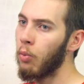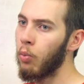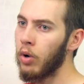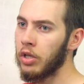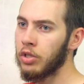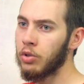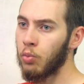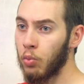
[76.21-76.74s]

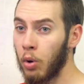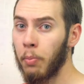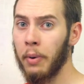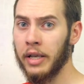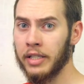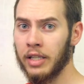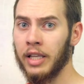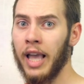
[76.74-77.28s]
which will
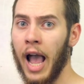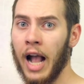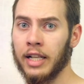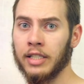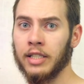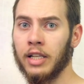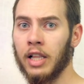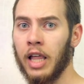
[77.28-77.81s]
basically
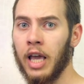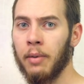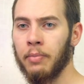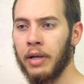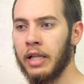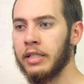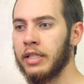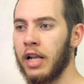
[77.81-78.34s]
act as a
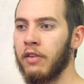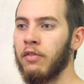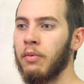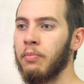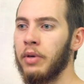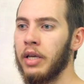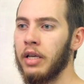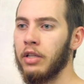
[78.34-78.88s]
clamp instead of
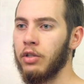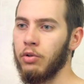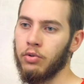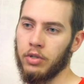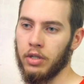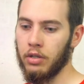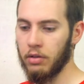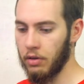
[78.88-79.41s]
it being
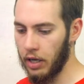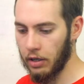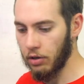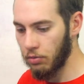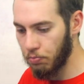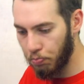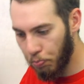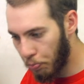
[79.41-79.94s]
using like
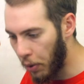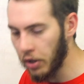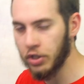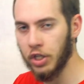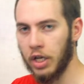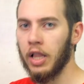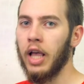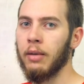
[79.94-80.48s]
a
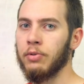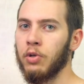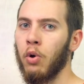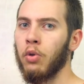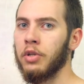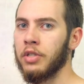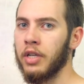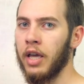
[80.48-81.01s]
bunch of clamps to
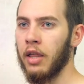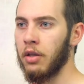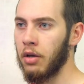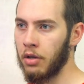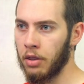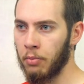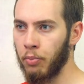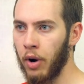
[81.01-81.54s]
hold this
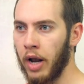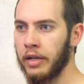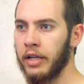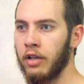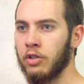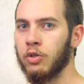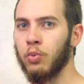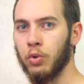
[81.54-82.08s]
together. The brad
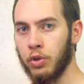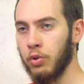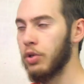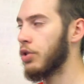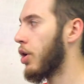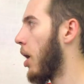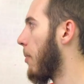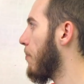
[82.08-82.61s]
nails will do
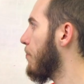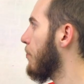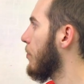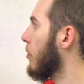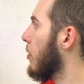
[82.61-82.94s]
the job.